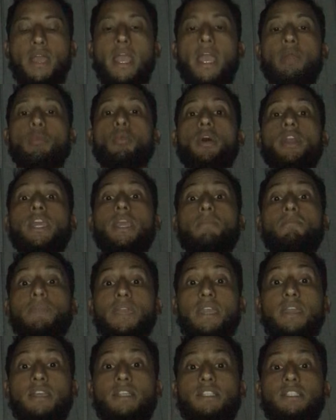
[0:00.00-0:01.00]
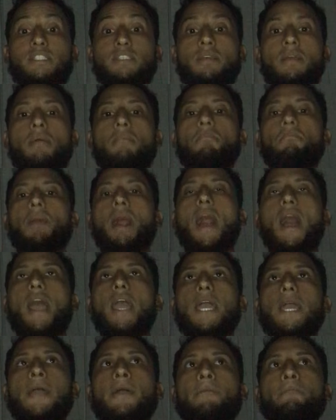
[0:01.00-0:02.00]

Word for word: and what he means by